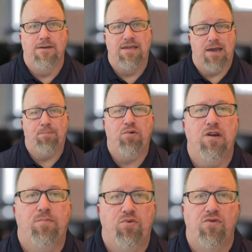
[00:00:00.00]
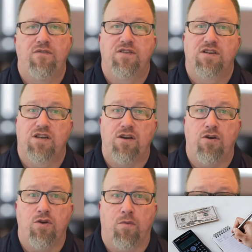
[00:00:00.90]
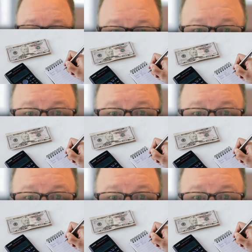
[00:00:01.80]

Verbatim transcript: Get pre approved to know your budget